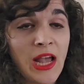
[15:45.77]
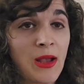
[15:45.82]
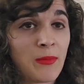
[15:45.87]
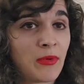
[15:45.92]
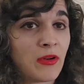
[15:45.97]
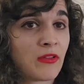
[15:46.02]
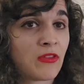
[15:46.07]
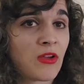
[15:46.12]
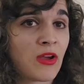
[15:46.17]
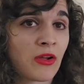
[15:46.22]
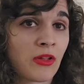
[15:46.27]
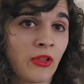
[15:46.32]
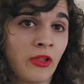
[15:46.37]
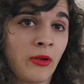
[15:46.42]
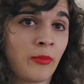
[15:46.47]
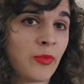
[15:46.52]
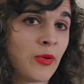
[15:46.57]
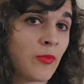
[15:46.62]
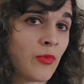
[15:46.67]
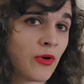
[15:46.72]
I'm going to talk a
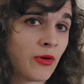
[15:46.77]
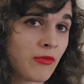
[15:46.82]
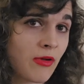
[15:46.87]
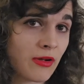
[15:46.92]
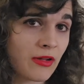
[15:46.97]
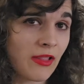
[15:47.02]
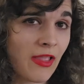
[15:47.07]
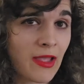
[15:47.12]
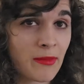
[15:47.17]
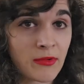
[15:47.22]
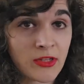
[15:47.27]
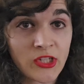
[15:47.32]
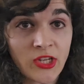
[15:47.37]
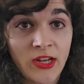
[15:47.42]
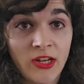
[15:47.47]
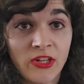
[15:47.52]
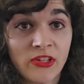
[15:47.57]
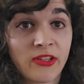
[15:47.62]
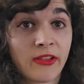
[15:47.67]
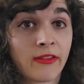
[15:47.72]
little bit more about climate
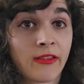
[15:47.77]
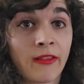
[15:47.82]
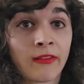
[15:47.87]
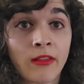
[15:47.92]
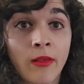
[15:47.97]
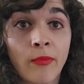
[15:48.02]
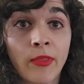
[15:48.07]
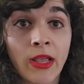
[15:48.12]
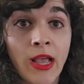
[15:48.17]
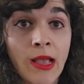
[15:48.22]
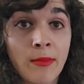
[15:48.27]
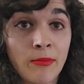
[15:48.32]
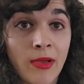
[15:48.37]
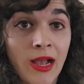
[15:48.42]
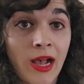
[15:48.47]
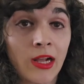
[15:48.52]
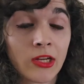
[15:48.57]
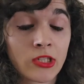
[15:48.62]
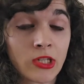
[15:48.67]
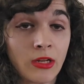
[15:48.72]
change because that's something I'm
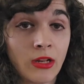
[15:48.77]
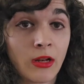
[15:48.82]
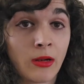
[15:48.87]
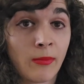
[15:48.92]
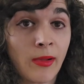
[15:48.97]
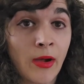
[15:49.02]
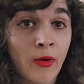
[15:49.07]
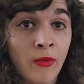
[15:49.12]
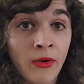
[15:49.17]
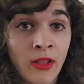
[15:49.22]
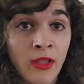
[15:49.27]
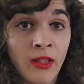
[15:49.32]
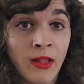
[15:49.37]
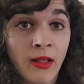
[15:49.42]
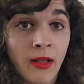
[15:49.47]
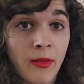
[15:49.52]
passionate about.